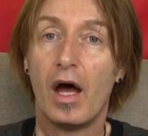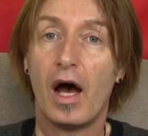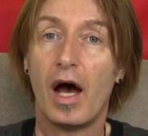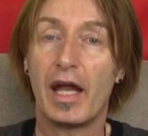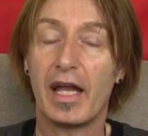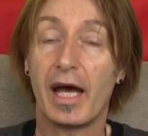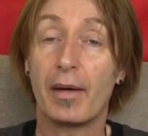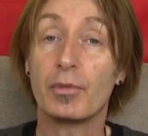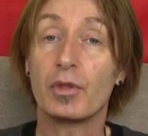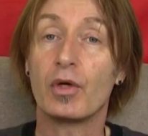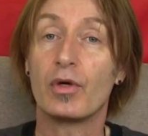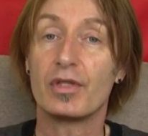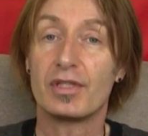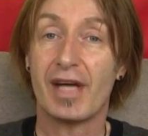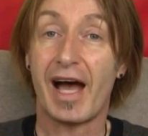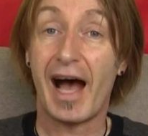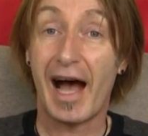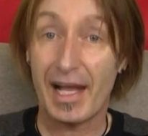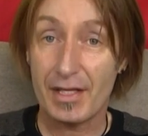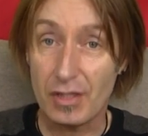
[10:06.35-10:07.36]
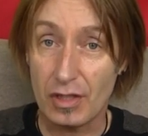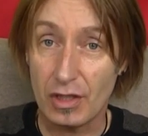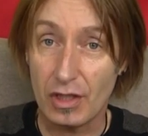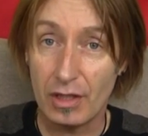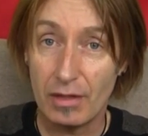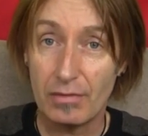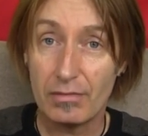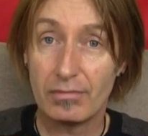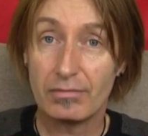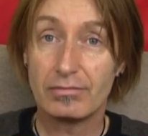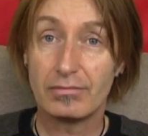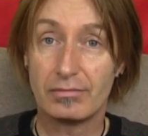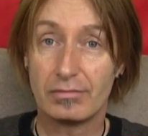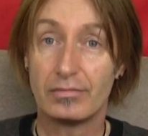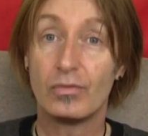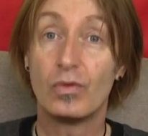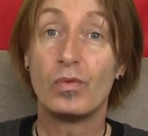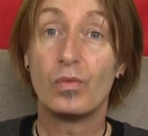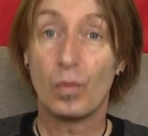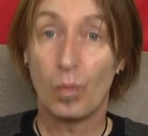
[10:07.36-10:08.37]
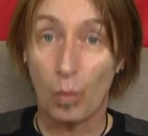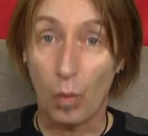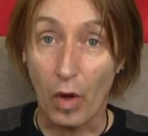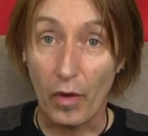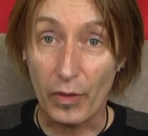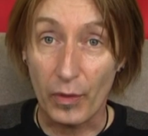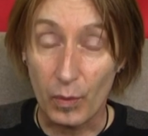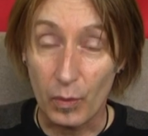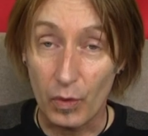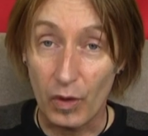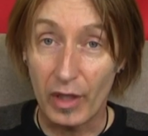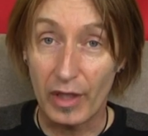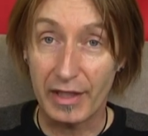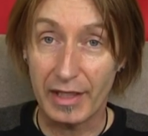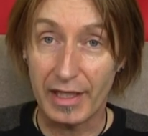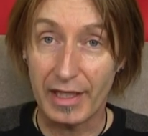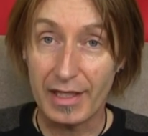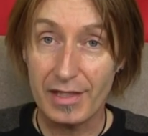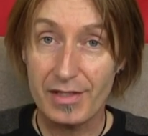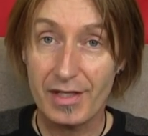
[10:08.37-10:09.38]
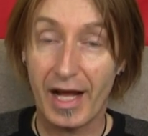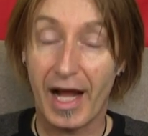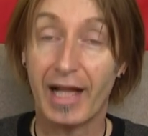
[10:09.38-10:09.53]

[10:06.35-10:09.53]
and I'm going to ask you what the word is.